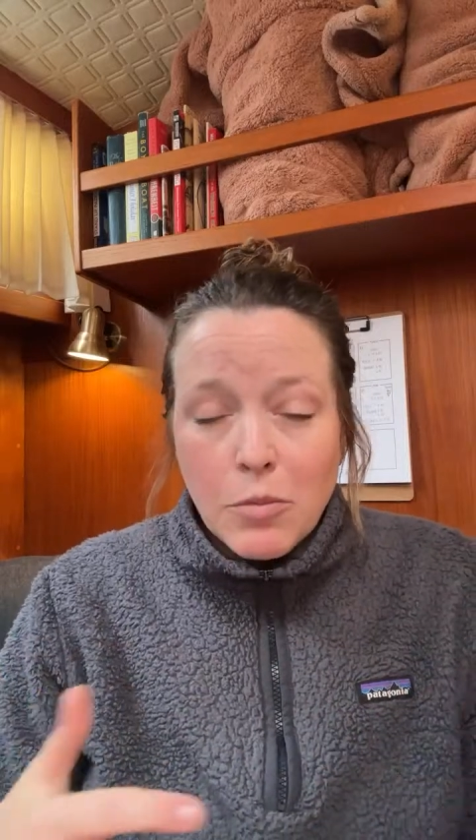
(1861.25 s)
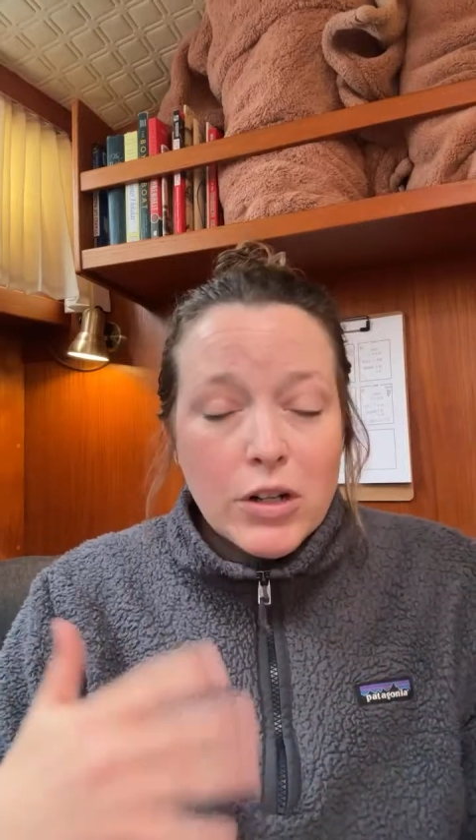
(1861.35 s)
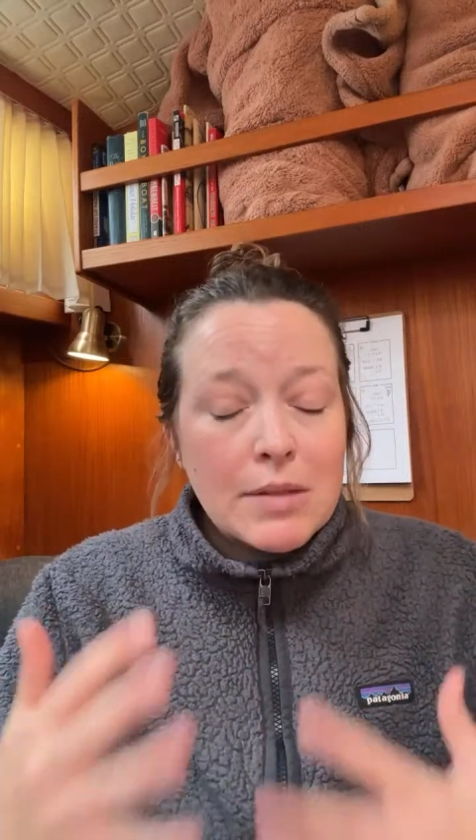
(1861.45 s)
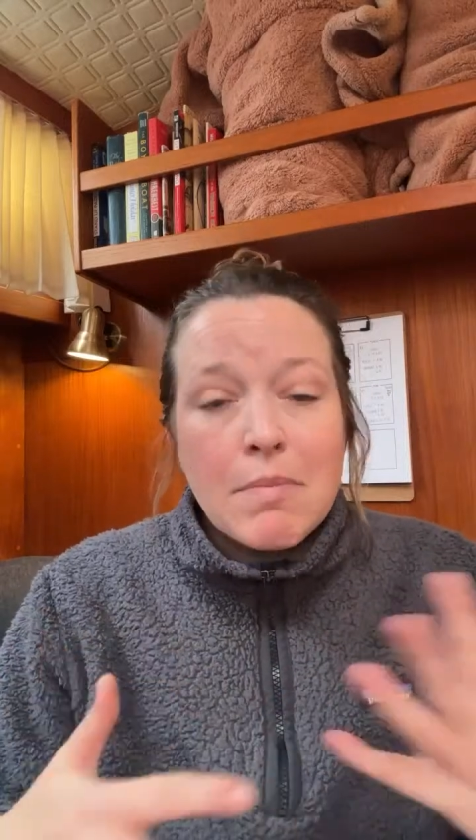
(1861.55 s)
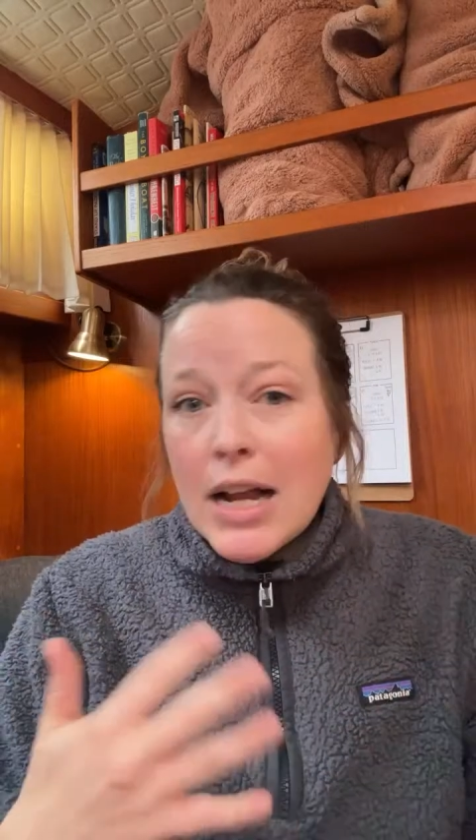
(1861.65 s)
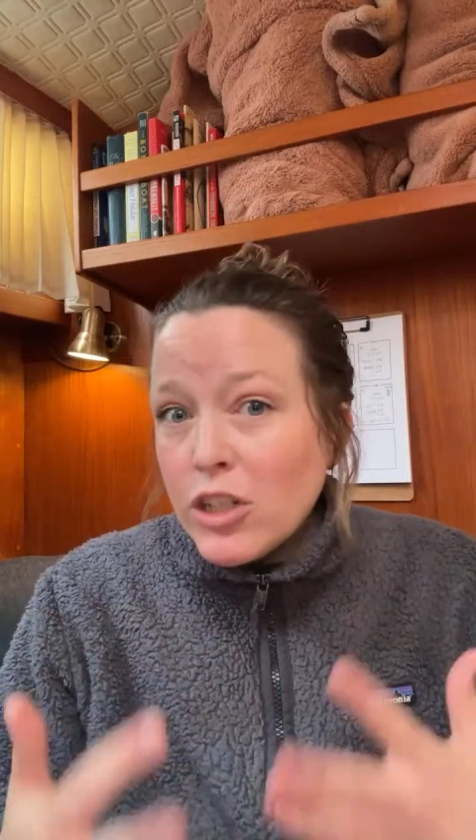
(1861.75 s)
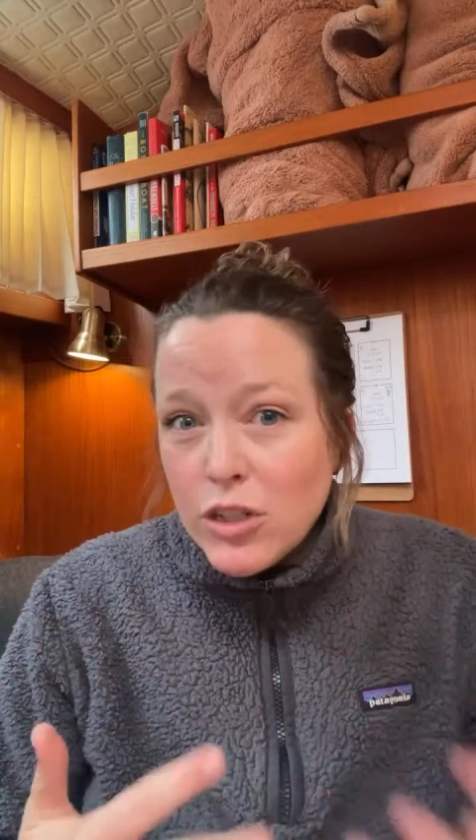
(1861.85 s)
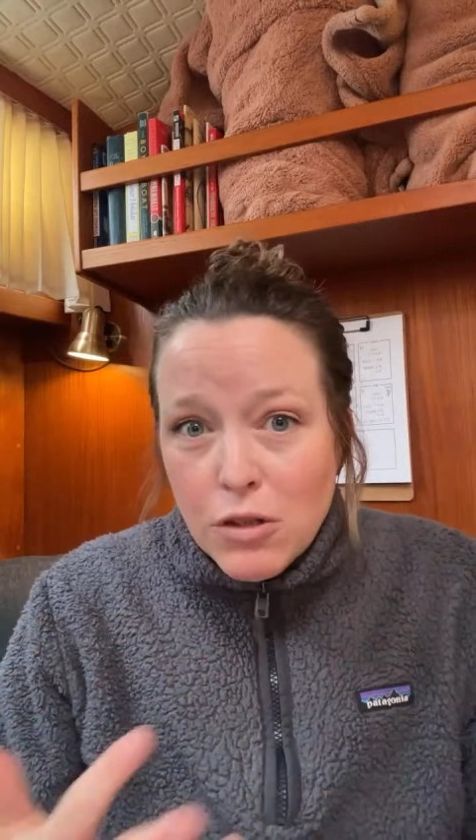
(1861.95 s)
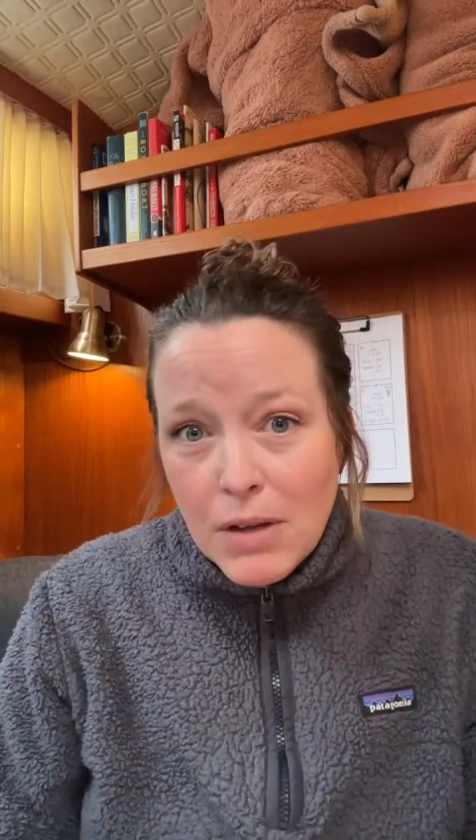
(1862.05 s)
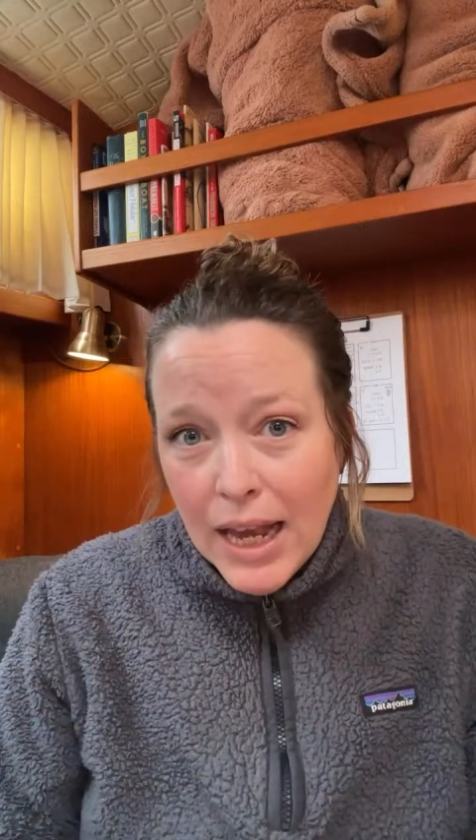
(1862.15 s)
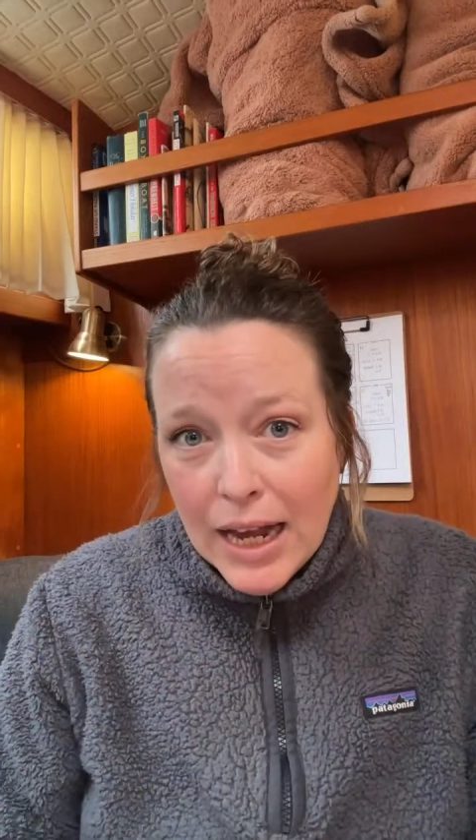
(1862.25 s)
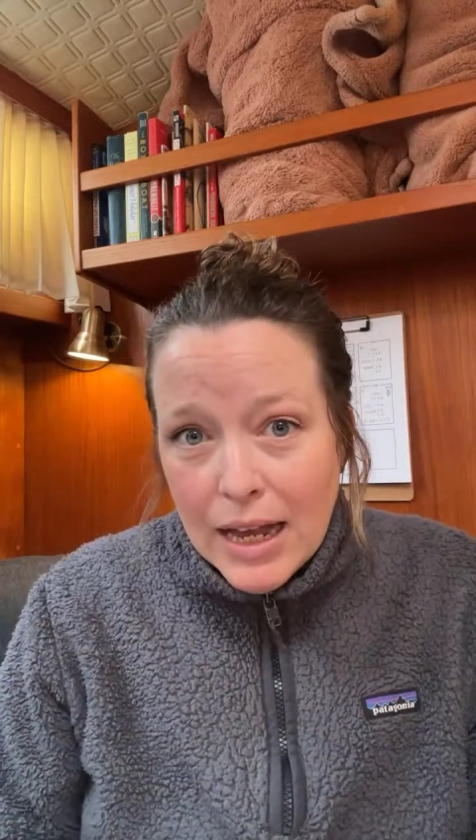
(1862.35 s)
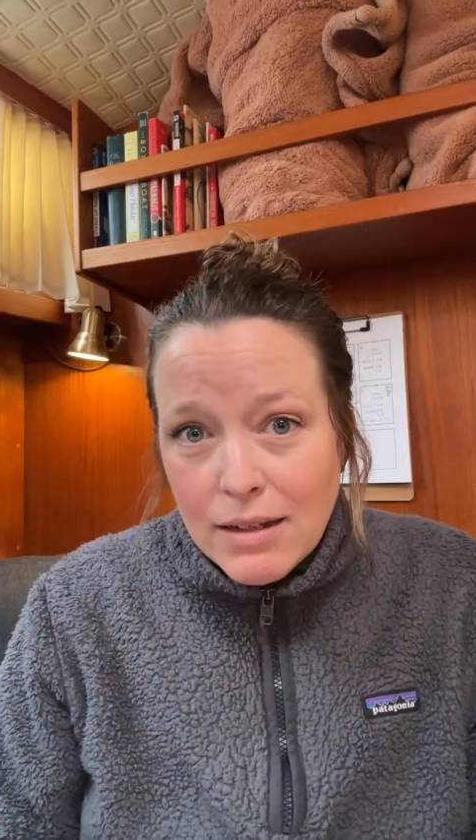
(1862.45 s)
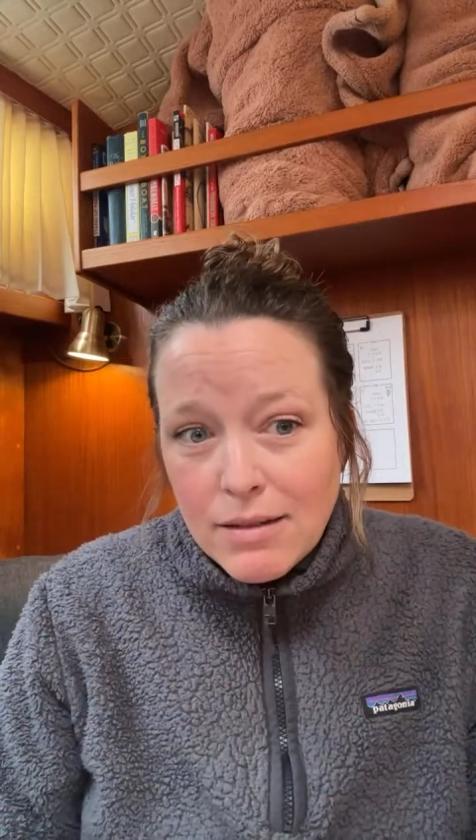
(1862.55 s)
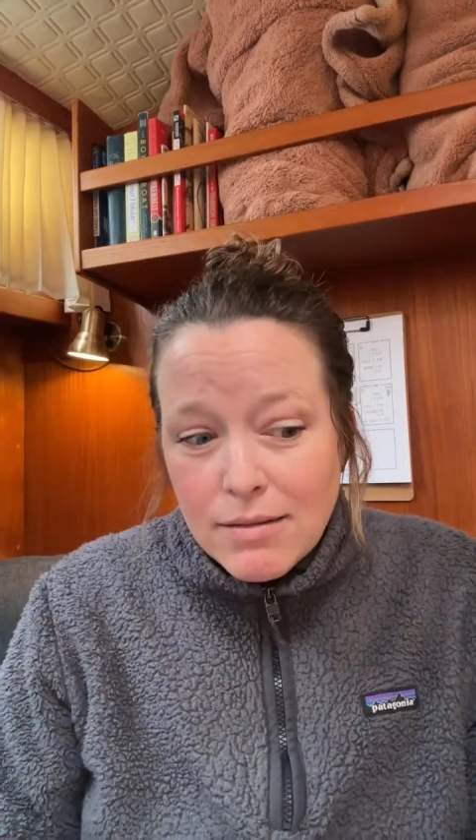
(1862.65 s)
or as much as you can,